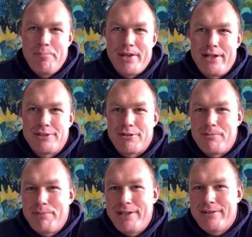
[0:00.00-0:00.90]
And it's a
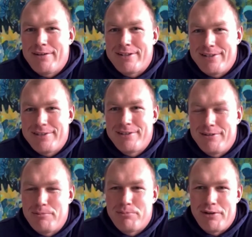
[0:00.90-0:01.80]
complete
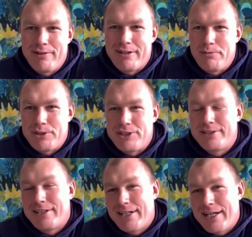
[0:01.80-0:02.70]
artisanal product, which is
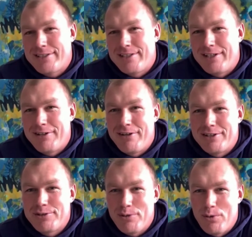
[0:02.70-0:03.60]
the nice thing. You know,
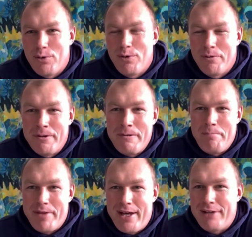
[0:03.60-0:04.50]
it's all
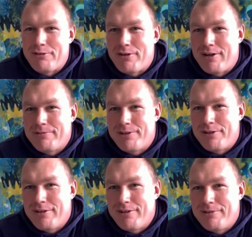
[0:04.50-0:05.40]
handcrafted
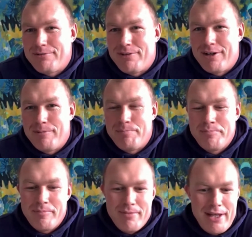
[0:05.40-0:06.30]
on the farm.
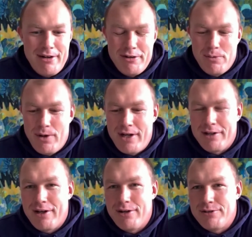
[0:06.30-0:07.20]
You know, the wine
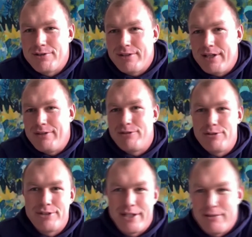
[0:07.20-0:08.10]
goes
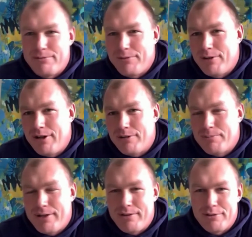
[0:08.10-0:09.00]
into second fill oak
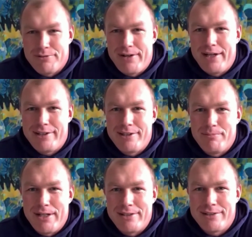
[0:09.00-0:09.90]
barrels for 18
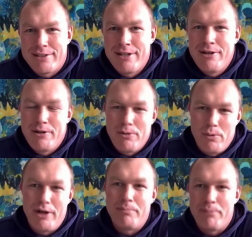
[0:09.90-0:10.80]
months,
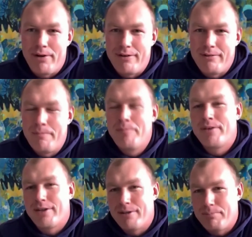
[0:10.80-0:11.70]
whereupon
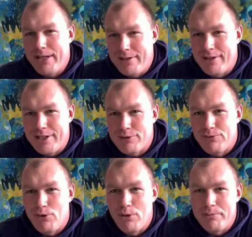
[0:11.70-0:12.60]
the blend gets
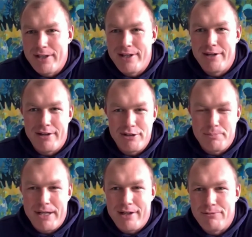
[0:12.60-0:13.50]
formed, and then it goes
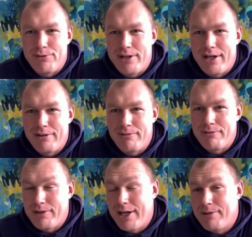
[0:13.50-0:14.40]
back in for
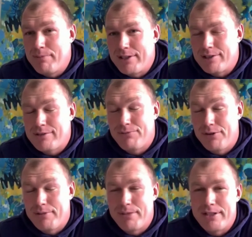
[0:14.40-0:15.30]

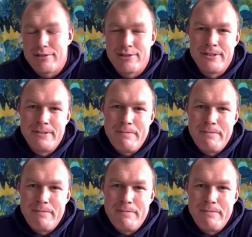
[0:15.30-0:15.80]
further months,